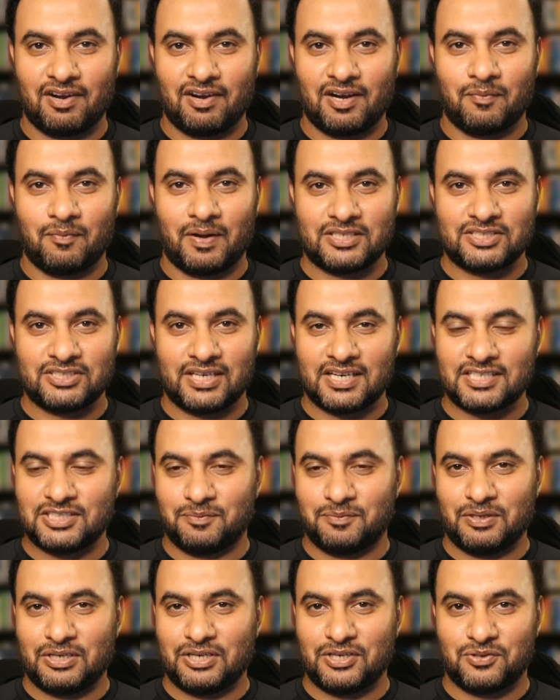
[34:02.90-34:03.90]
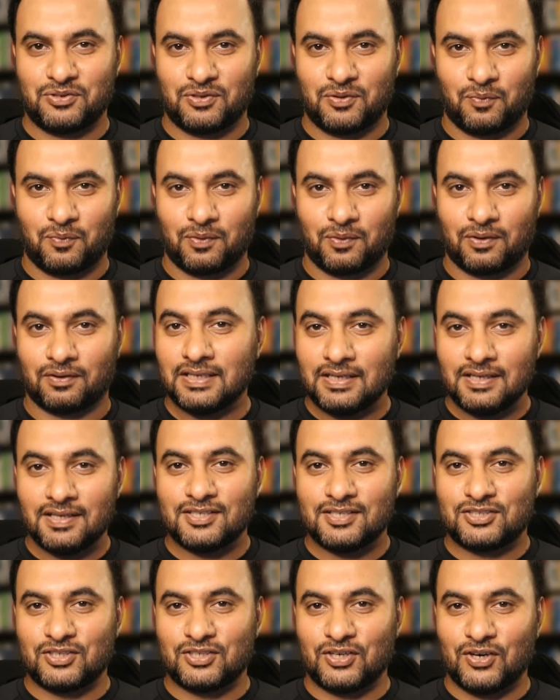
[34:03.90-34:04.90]
by ChatGPT to the world.
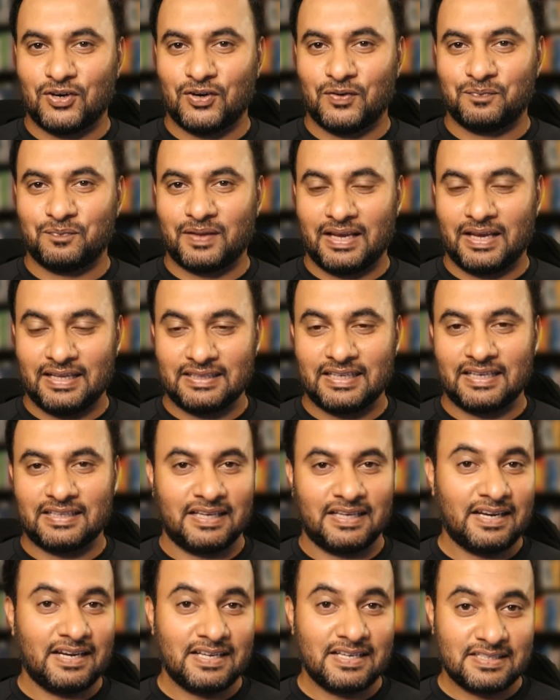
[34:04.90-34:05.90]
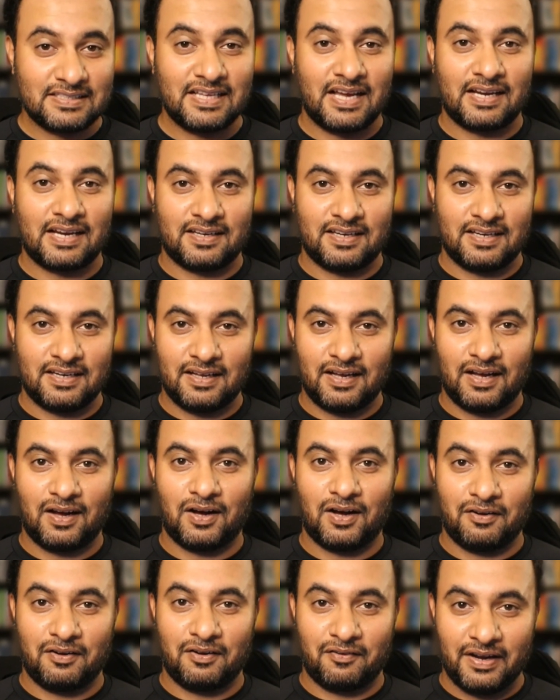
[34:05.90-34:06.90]
So there is that
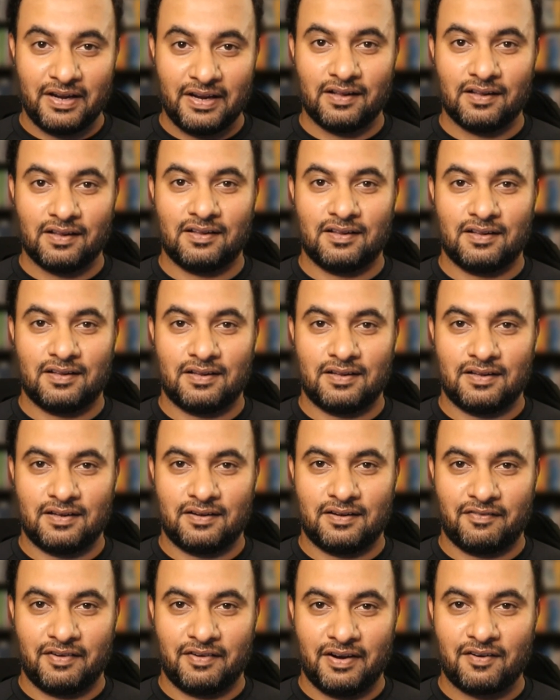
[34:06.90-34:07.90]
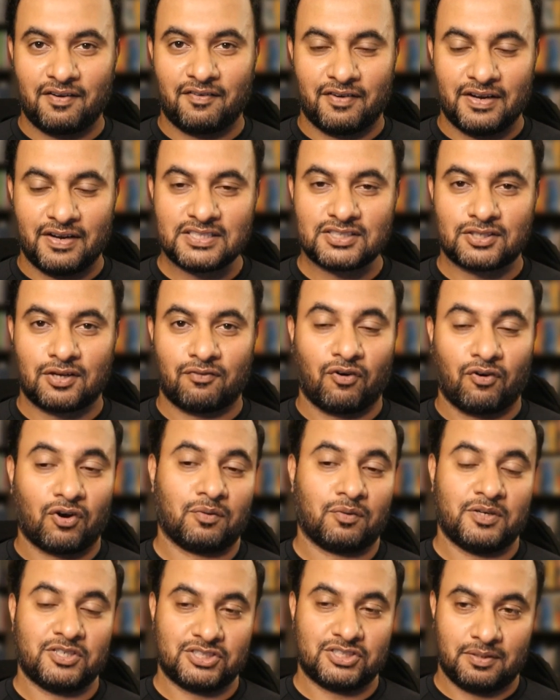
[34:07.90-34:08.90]
a real risk of
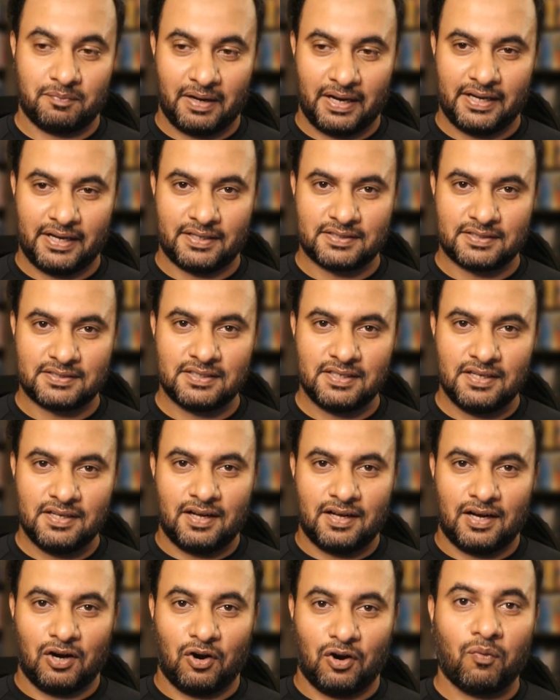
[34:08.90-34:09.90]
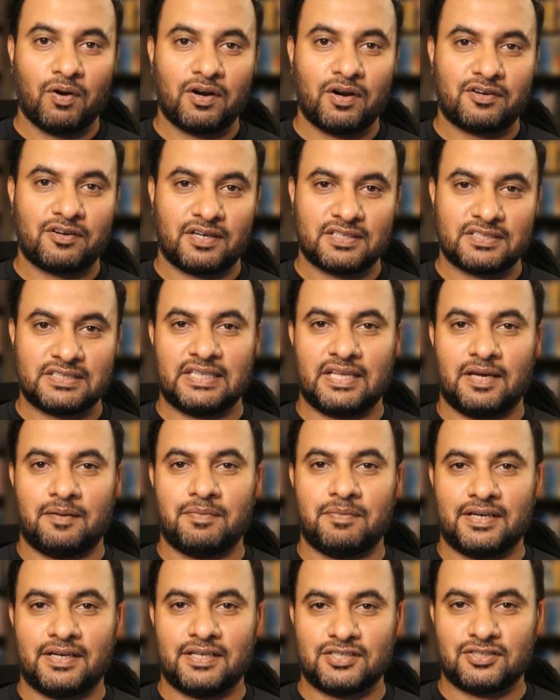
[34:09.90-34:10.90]
automation bias, over trusting the
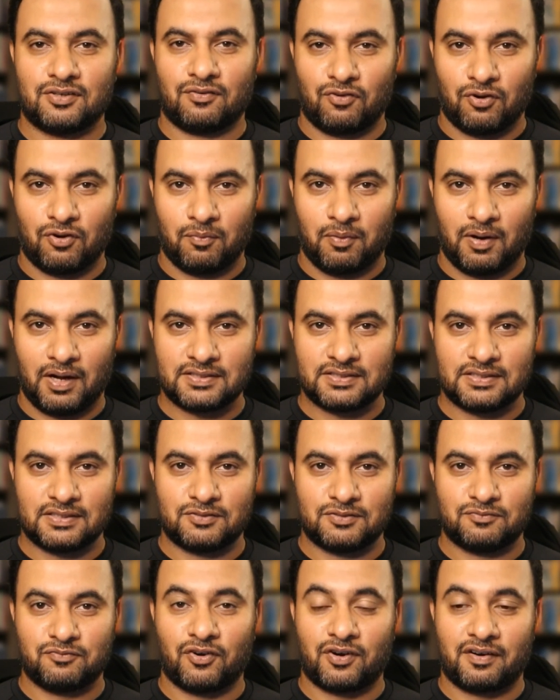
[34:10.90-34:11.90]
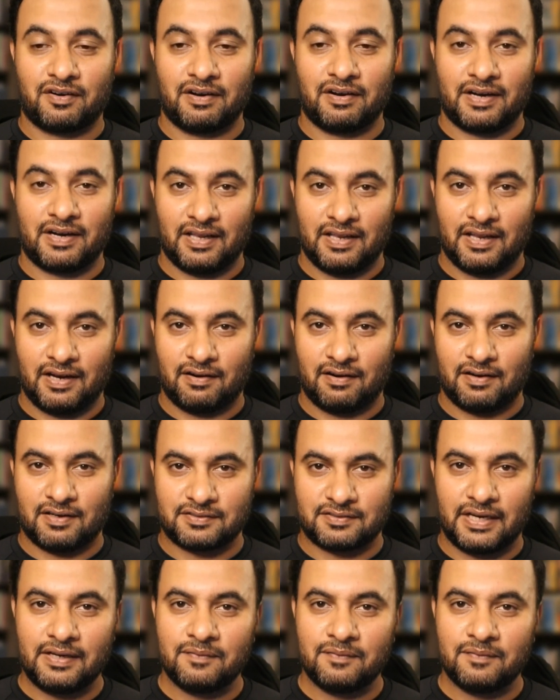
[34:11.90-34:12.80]
abilities of robots for critical errors, right?